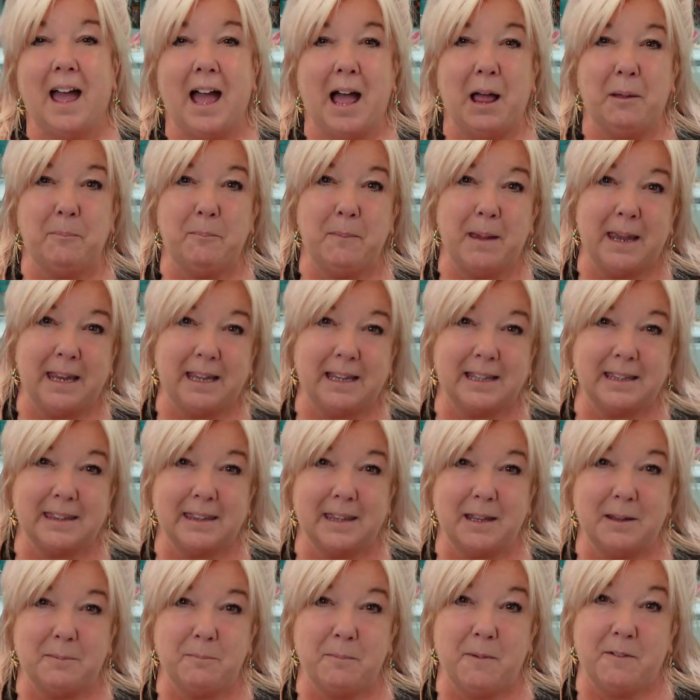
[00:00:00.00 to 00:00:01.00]
I'll make
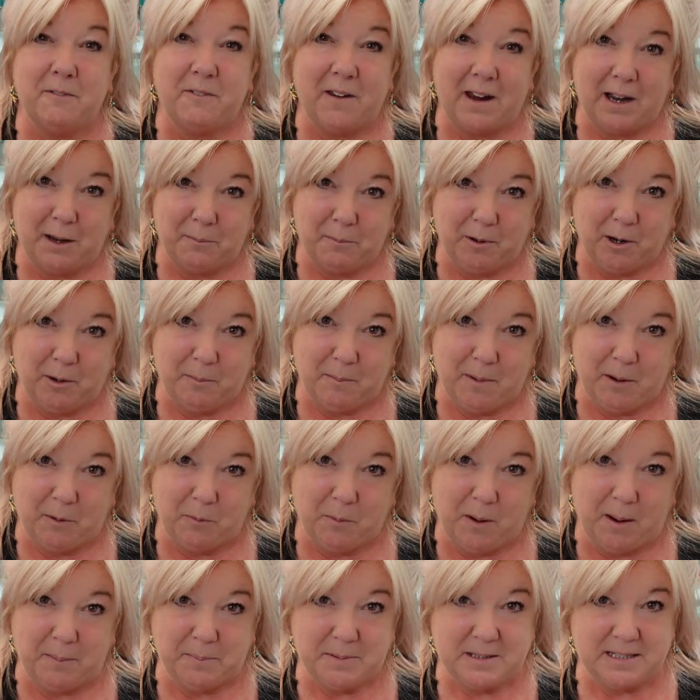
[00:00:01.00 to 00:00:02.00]
them available on my
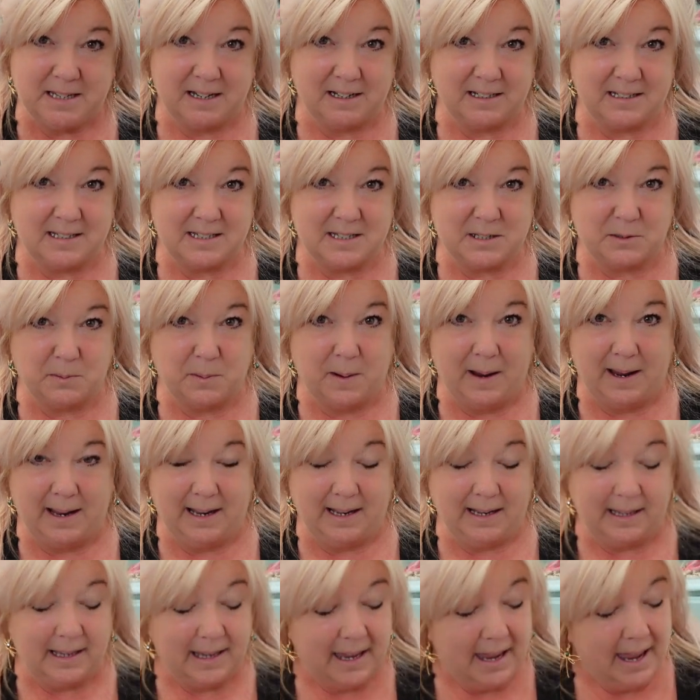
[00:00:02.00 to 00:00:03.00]
website as
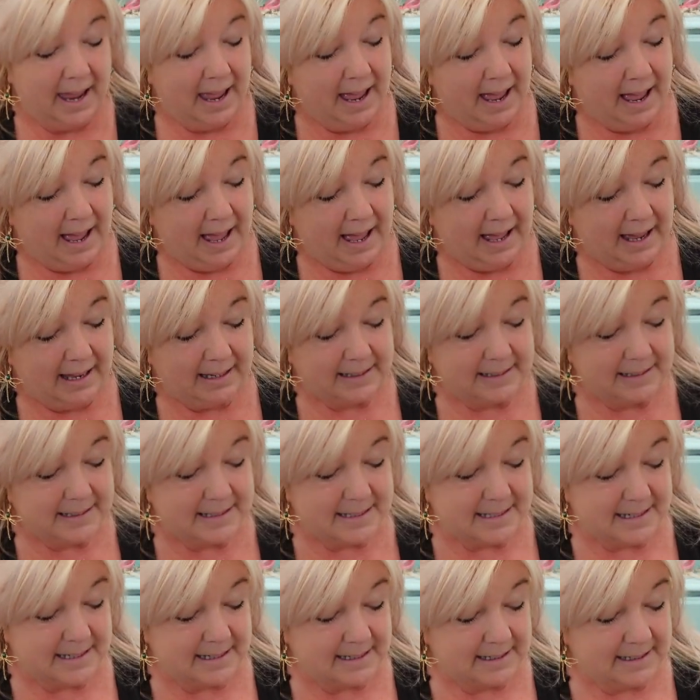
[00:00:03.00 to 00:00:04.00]
well.
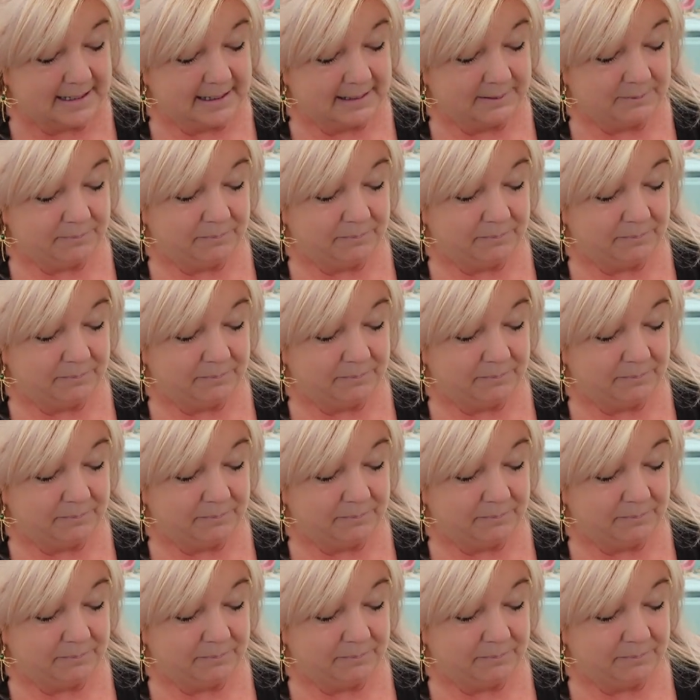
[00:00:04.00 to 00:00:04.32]
And